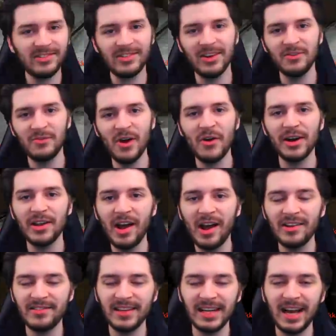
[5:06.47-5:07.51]
just a very
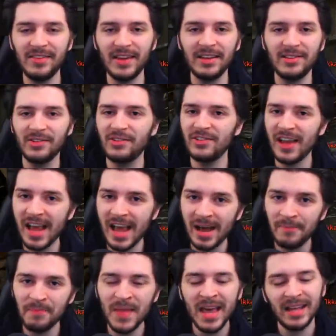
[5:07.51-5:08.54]
nice thing, I think, to
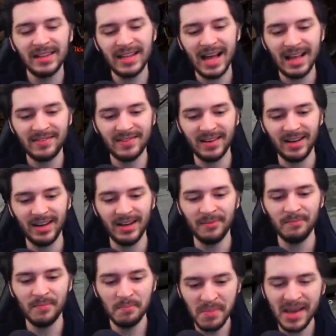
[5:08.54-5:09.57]
share that
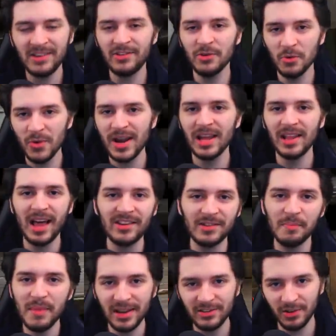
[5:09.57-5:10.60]
makes you
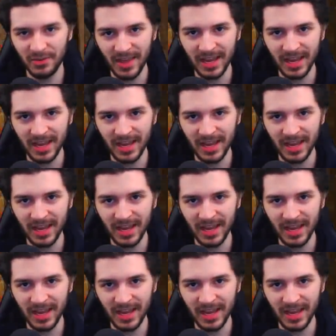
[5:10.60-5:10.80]
realize and makes you